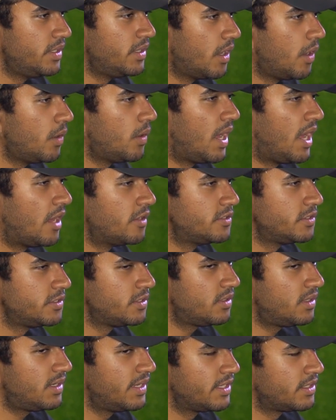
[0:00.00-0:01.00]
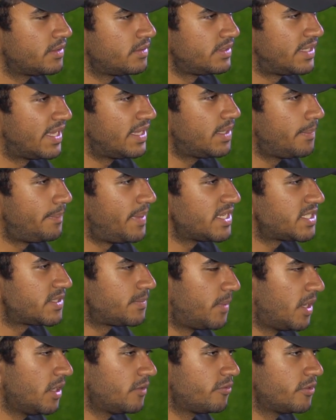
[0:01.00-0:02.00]
We know how to, like get the best
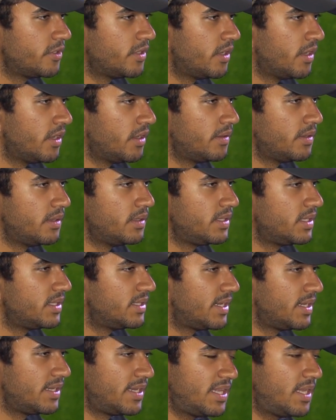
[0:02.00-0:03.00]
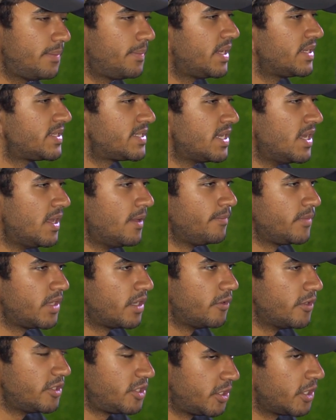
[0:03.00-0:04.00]
buck for your, get the best
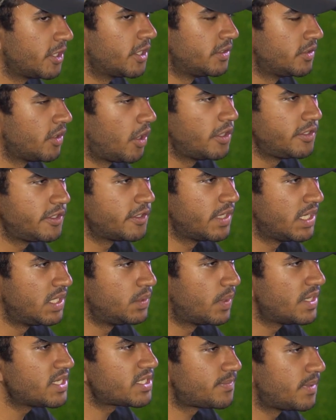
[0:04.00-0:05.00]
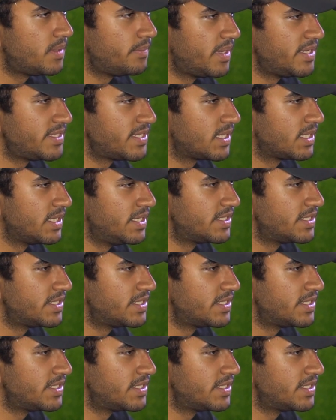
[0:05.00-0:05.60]
return on your investment, basically.